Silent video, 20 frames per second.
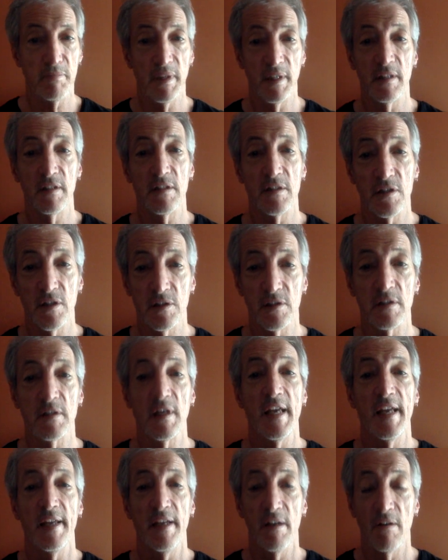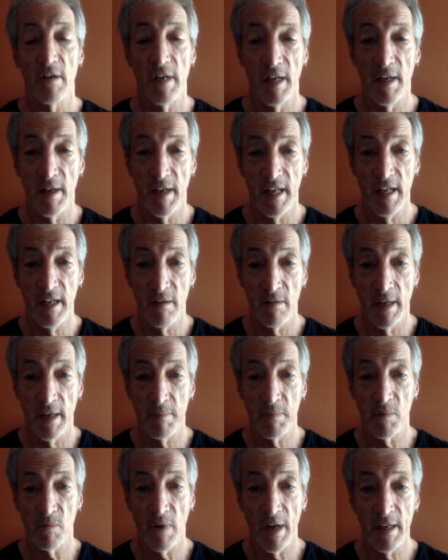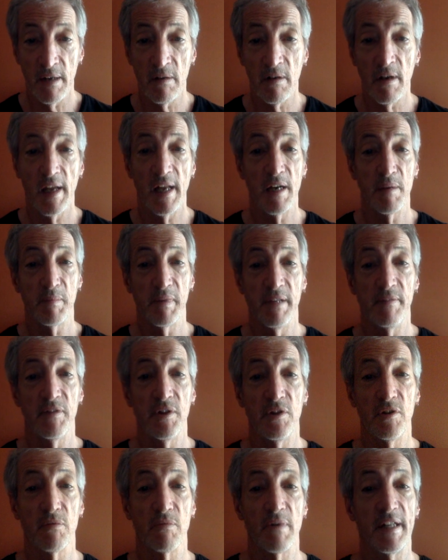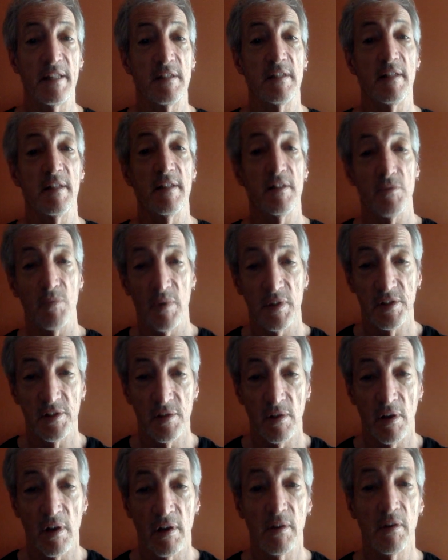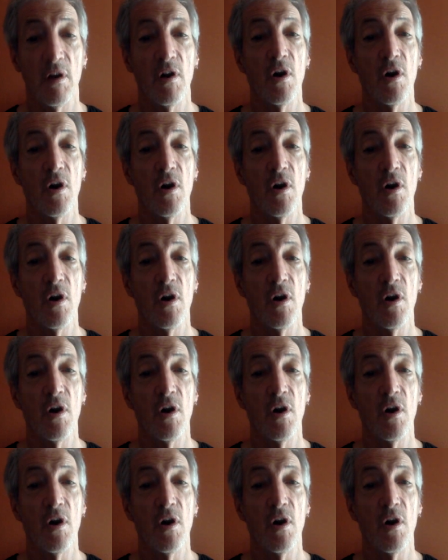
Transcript: but it's just here I am the writer and I'm giving you the rights to this one song